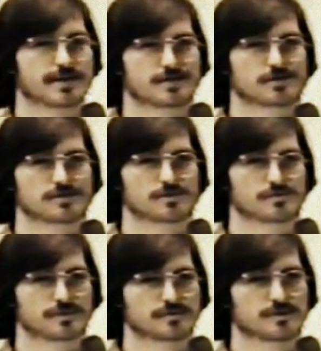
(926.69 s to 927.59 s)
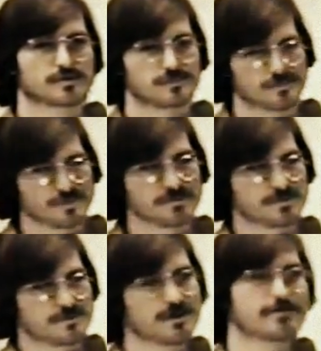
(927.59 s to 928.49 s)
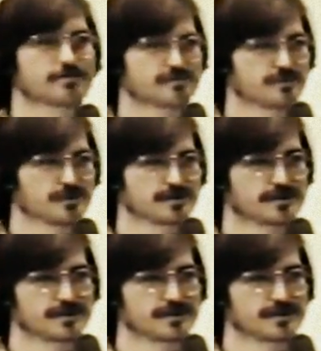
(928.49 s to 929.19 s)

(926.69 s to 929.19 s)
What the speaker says: It actually was really what we've been striving for.